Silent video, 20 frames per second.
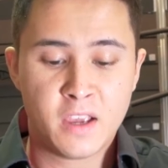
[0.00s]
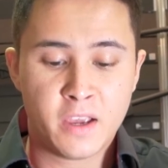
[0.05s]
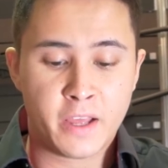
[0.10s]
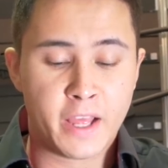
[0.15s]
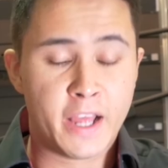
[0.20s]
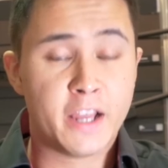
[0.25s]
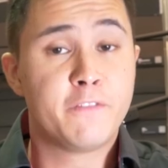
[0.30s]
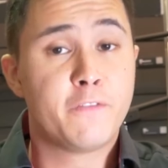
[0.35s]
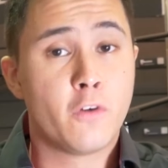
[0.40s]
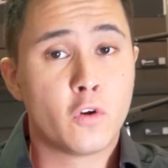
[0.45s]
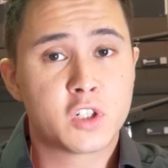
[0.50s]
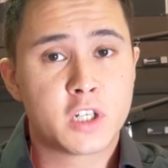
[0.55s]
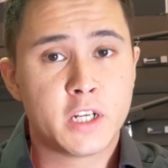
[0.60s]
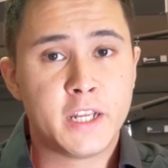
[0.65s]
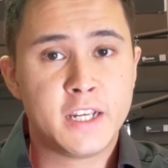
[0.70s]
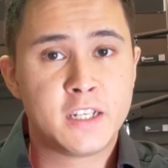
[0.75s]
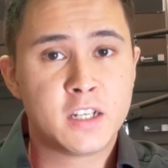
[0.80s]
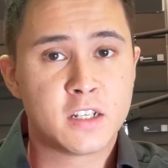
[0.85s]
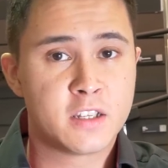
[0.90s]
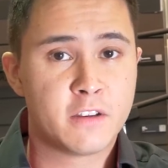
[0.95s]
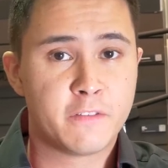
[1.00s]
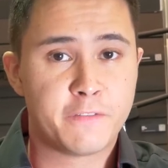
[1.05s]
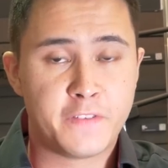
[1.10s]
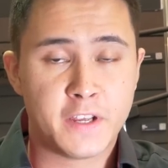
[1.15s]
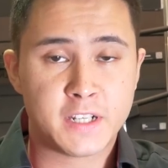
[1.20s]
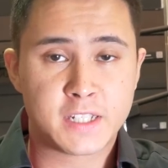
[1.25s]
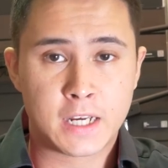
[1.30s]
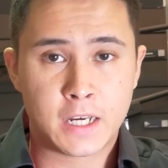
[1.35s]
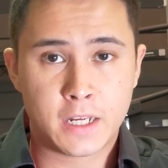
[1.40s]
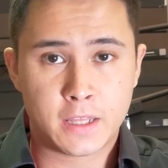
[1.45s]
Unfortunately, it doesn't
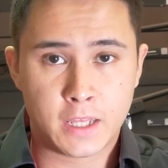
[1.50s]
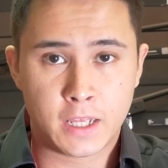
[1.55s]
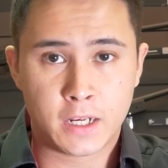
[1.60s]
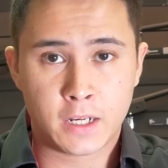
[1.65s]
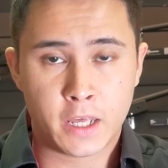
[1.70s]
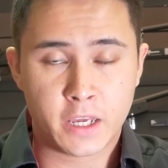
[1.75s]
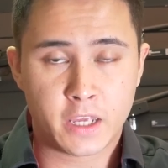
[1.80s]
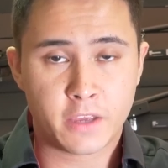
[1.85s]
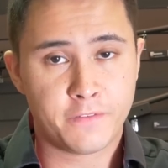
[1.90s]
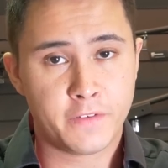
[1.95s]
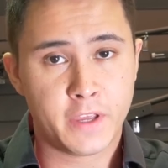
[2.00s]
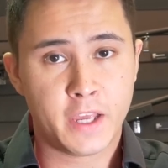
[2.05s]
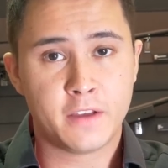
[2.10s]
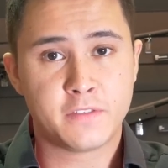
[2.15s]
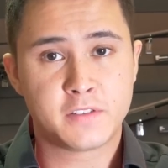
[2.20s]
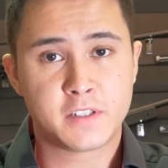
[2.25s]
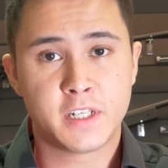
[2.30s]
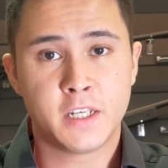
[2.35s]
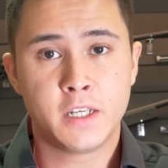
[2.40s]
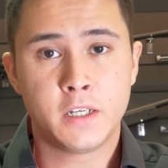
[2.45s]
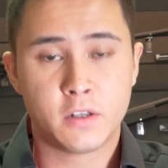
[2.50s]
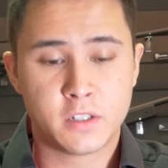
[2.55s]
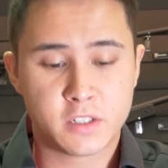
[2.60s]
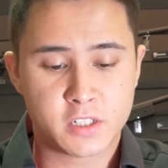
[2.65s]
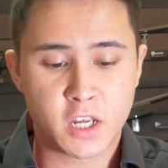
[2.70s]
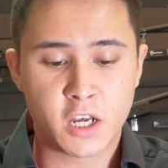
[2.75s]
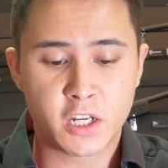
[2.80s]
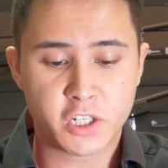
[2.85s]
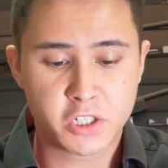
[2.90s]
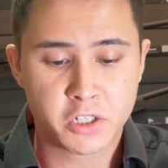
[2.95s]
fit anything like a VFC and
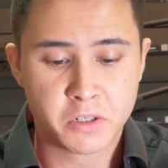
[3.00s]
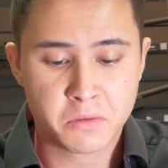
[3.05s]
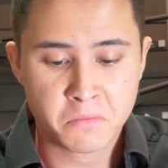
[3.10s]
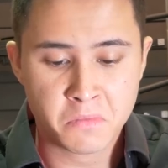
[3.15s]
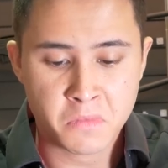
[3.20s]
such.